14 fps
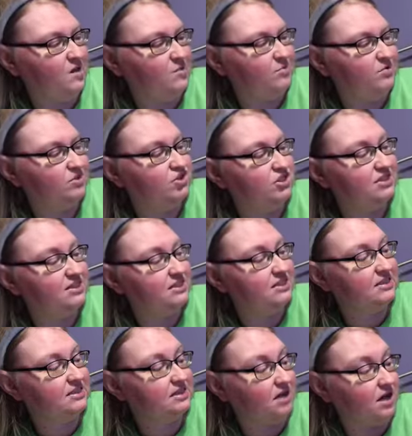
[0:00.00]
But Jesus
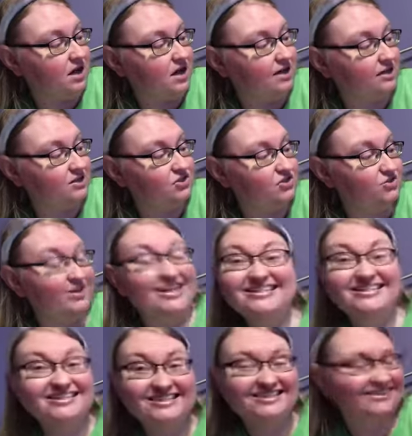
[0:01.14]
is God, so he
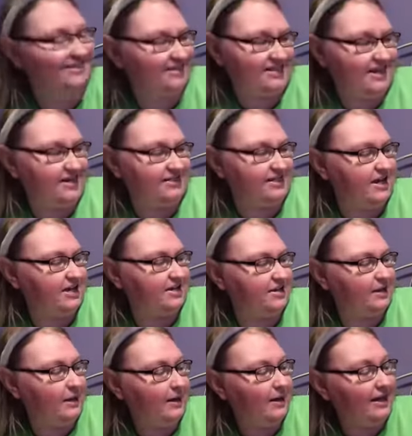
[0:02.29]
didn't stay dead.
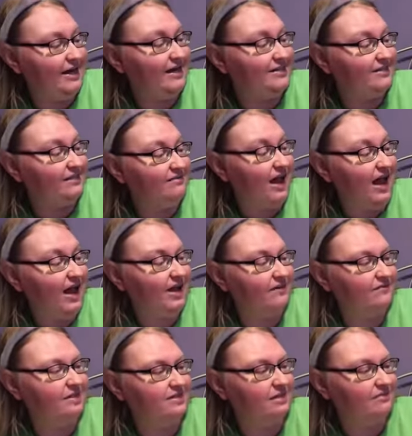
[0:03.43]
"He's alive!
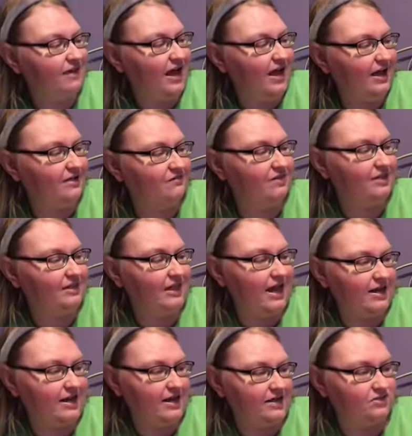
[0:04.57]
He's alive!" the
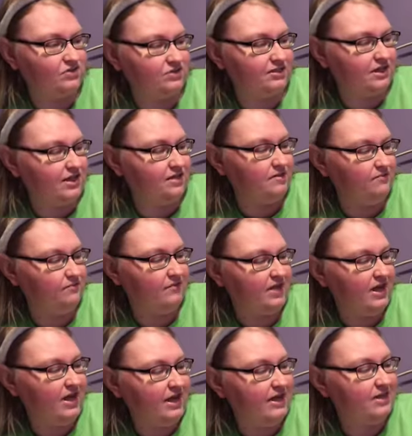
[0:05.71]
glad angel said.
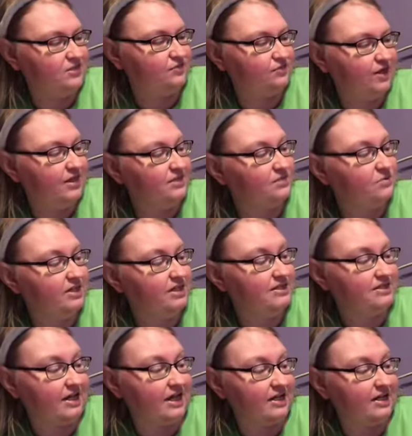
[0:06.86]
His friends were
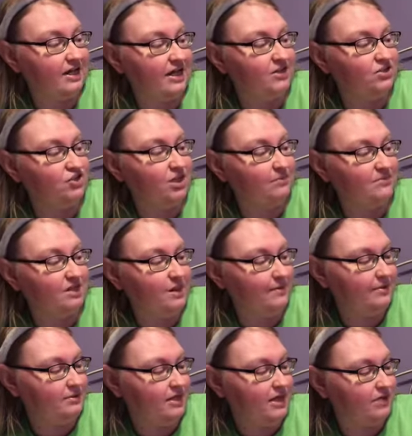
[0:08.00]
excited and jumped up
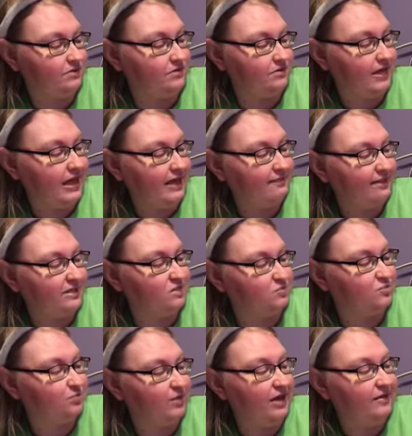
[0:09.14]
and down. They
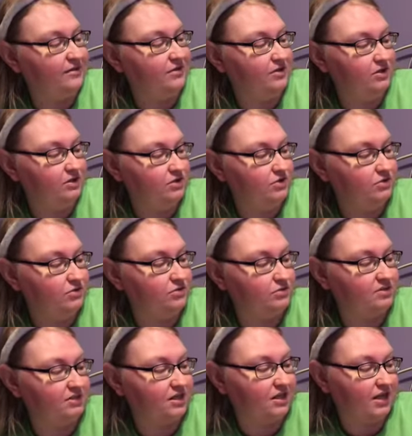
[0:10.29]
spread the good
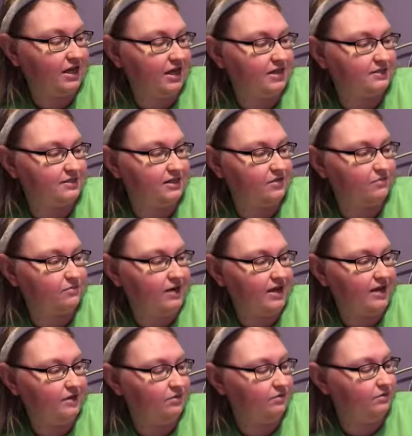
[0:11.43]
news as they
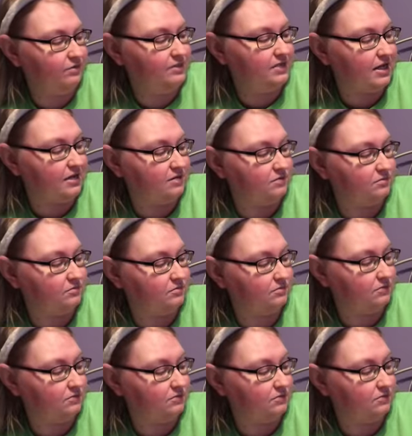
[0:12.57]
ran through the town.